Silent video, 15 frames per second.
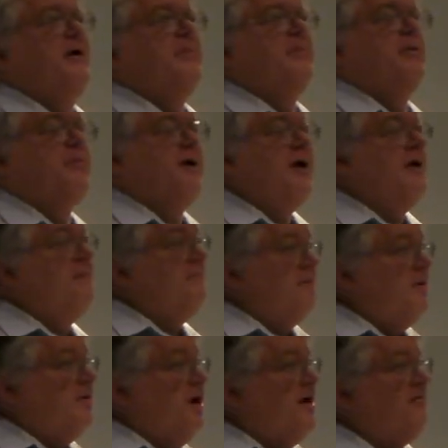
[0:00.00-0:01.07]
But we have
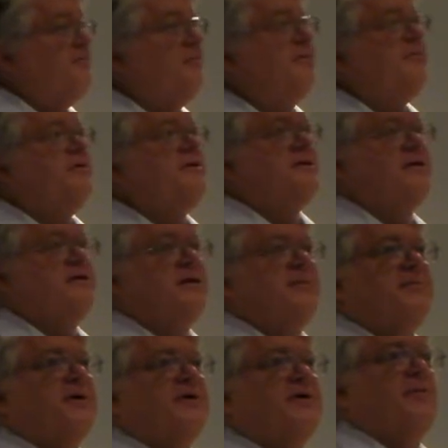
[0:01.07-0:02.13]
a lot of frequencies
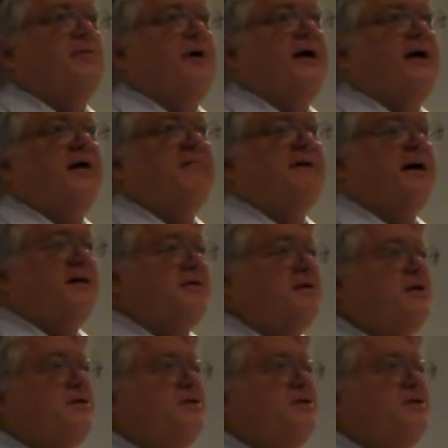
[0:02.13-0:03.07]
up there that we have access